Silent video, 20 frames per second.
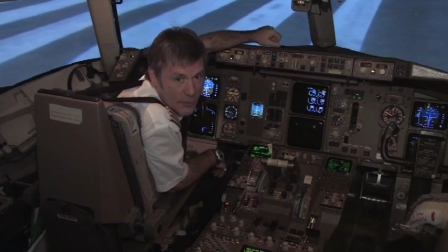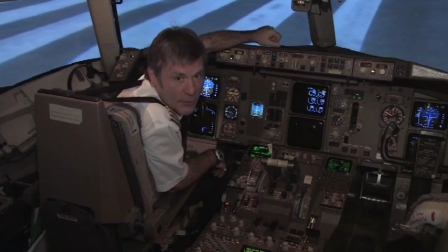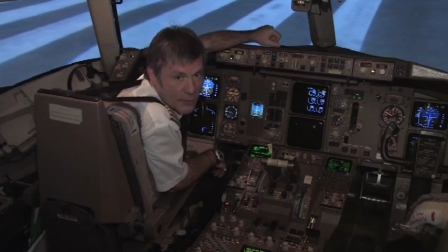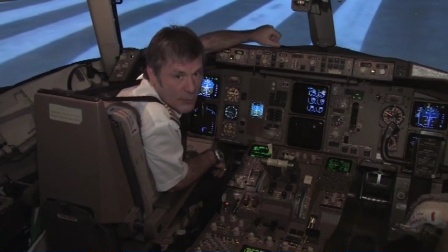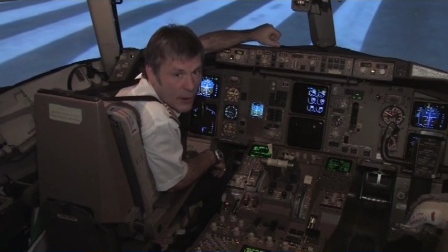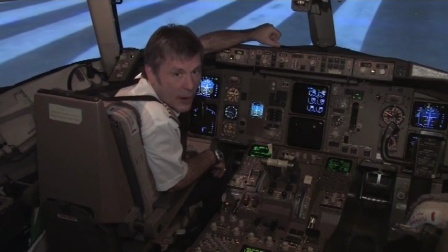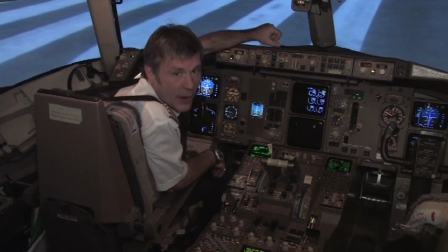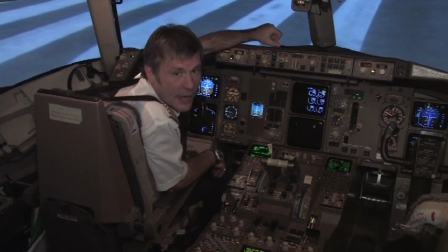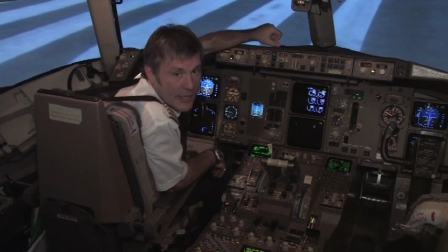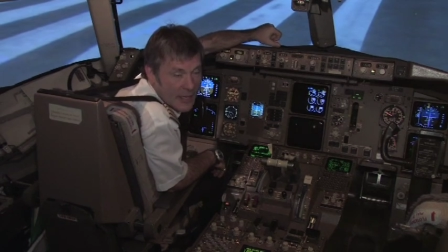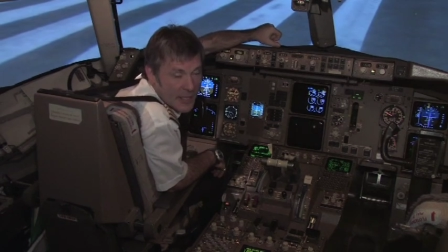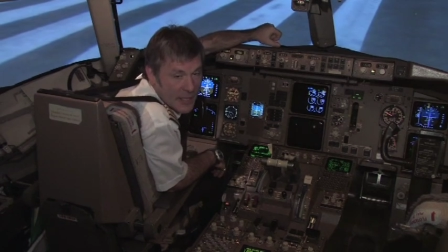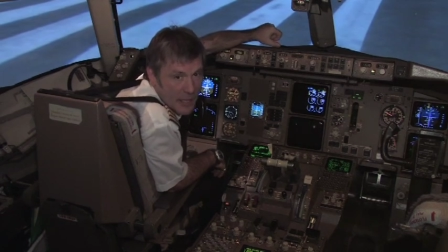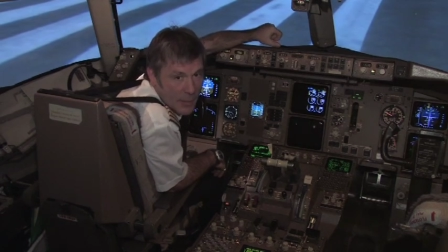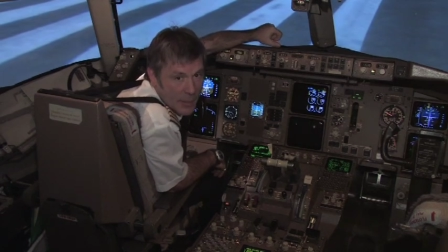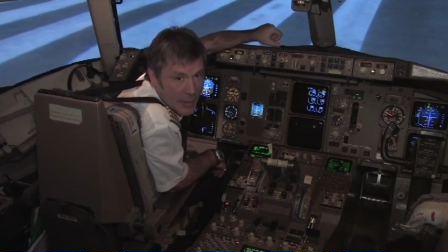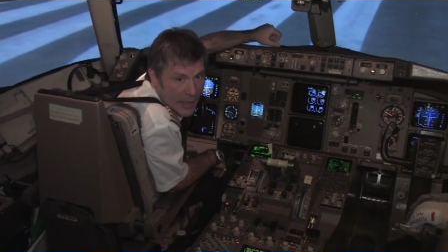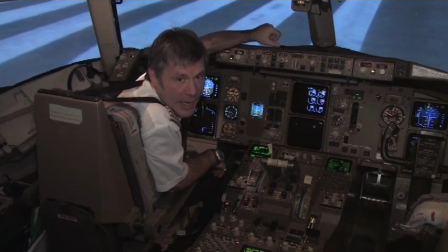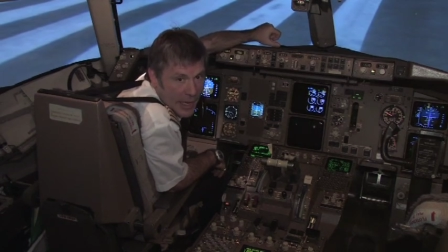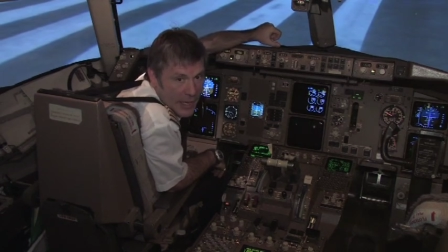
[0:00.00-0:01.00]
Flight
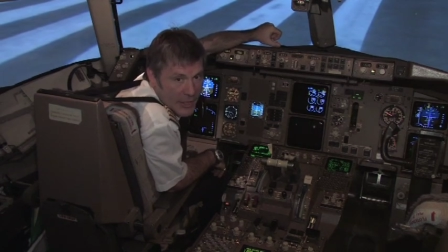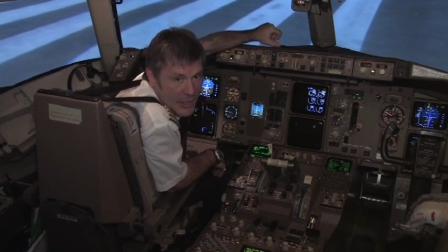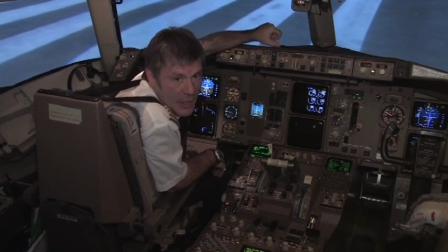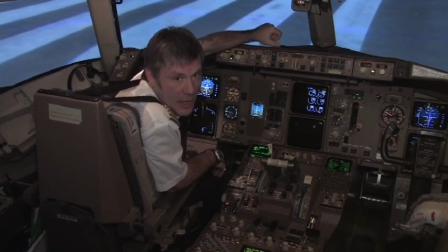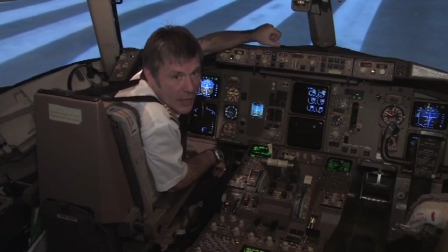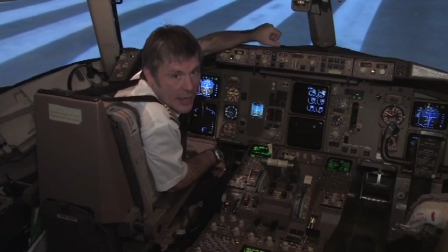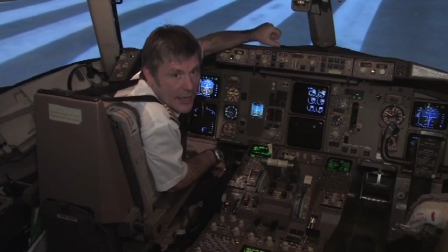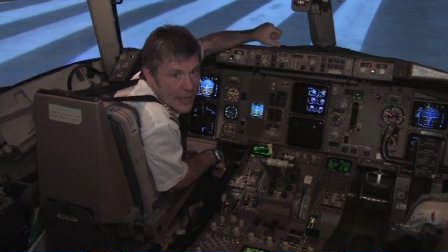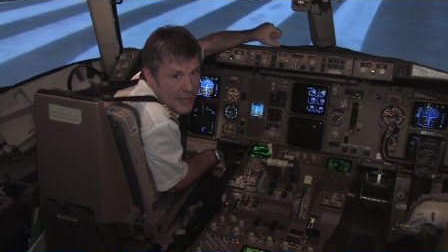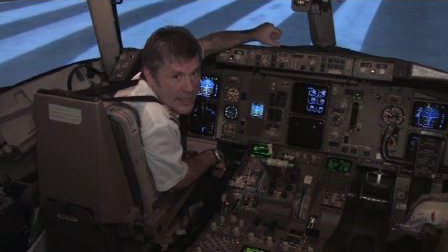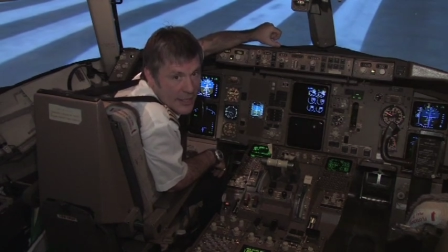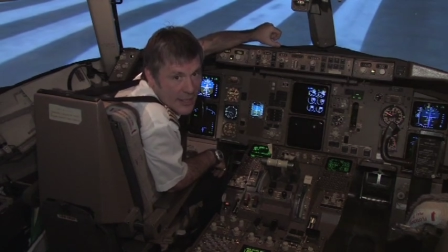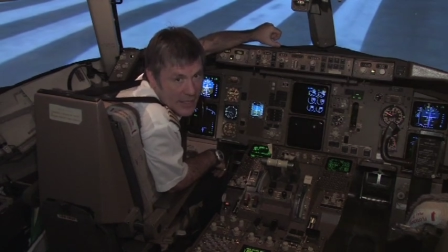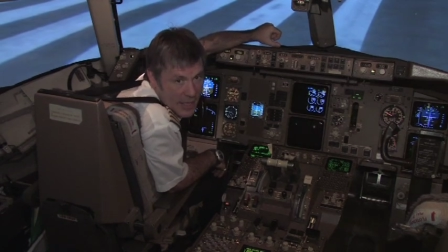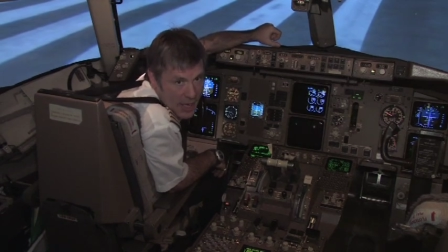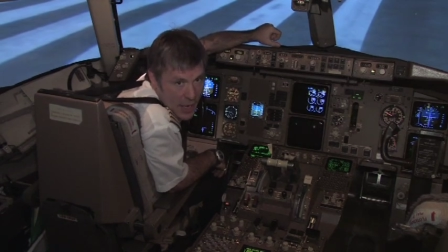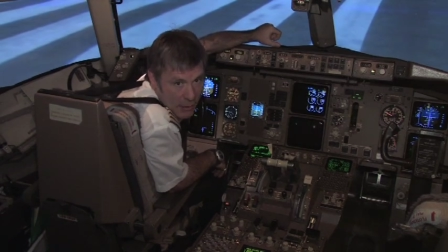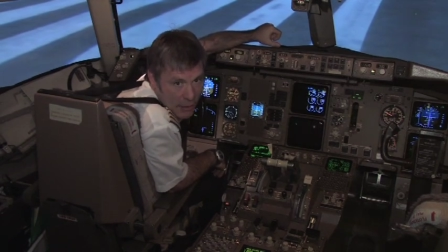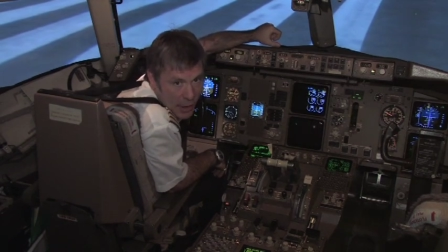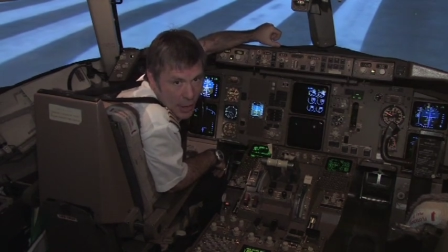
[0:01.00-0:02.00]
Simulator
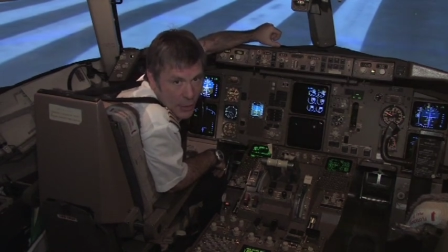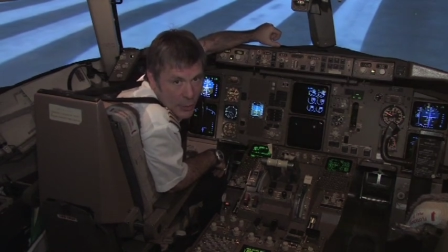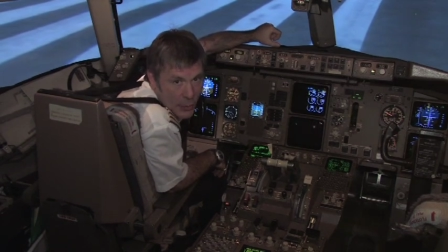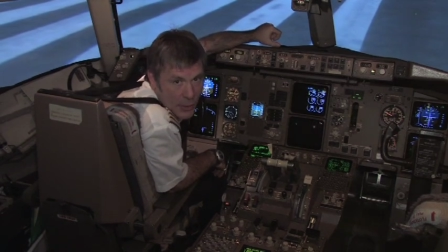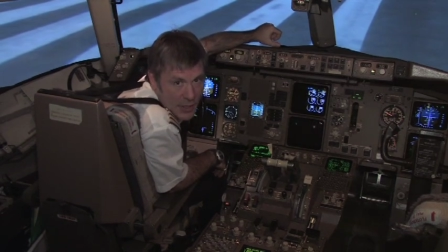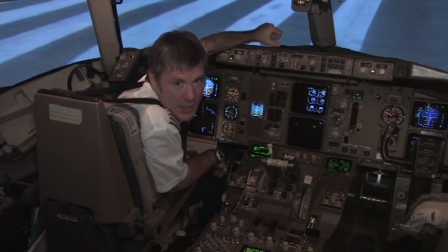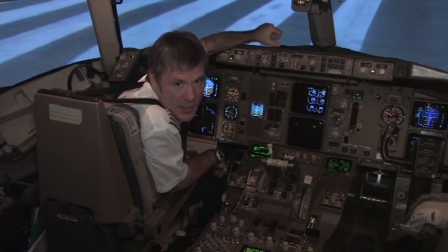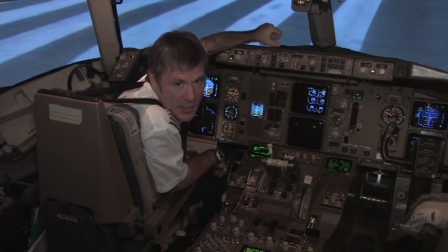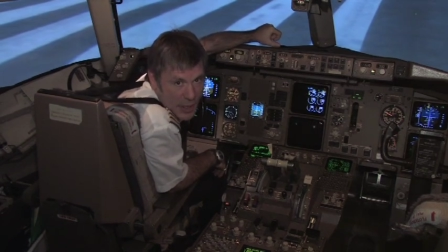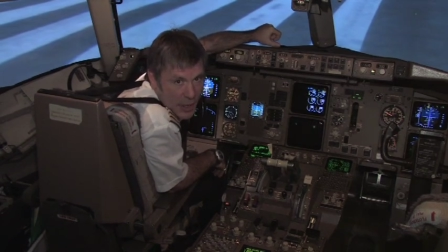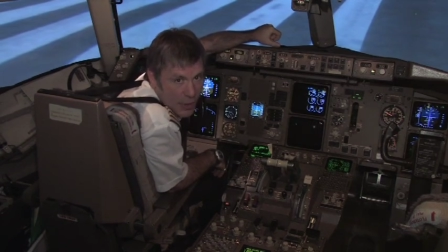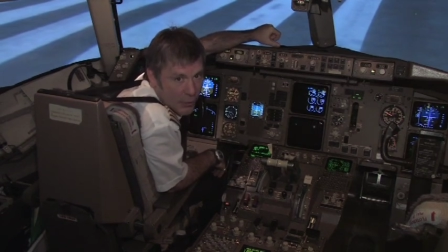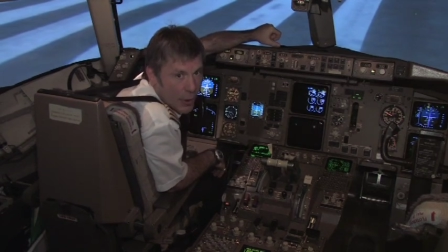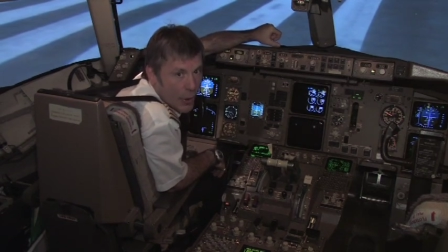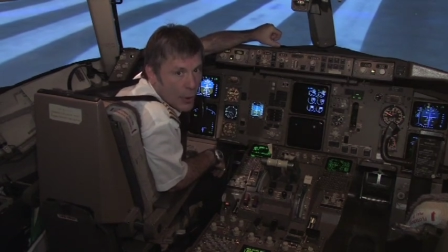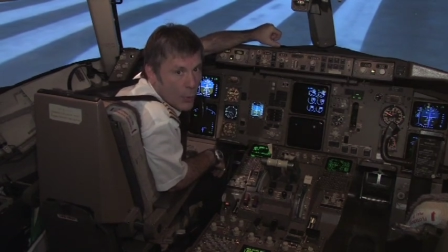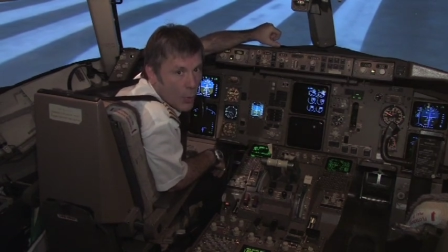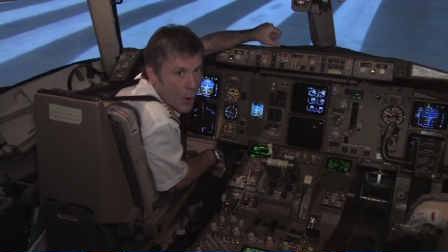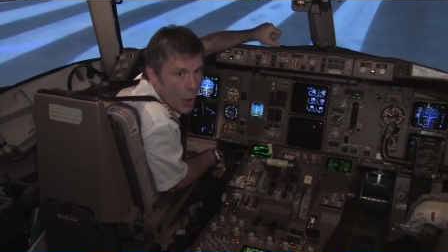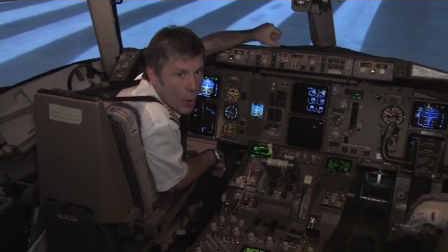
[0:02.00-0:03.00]
zero
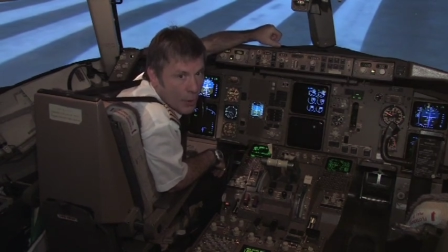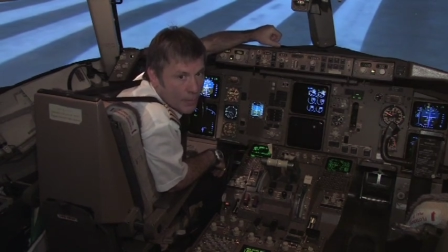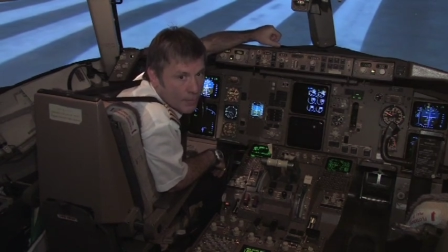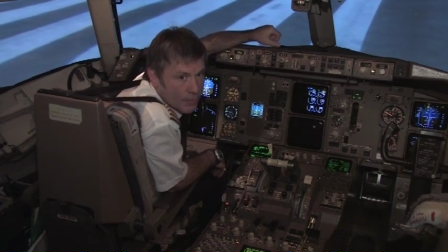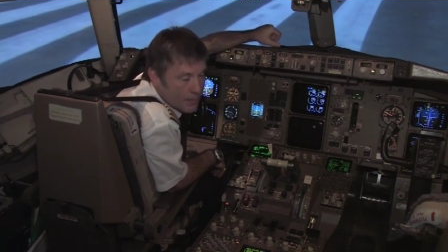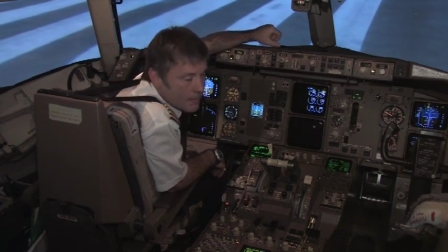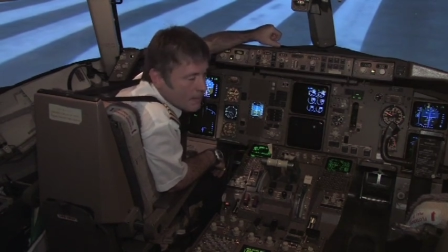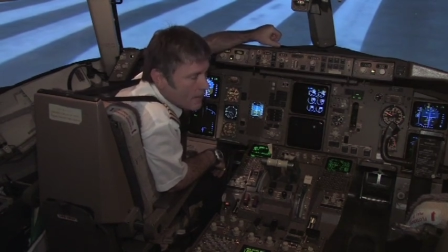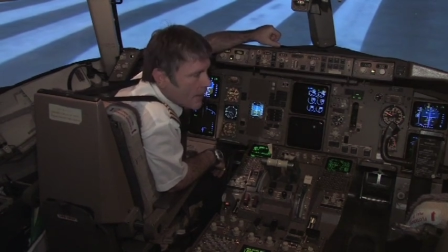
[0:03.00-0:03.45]
zero one.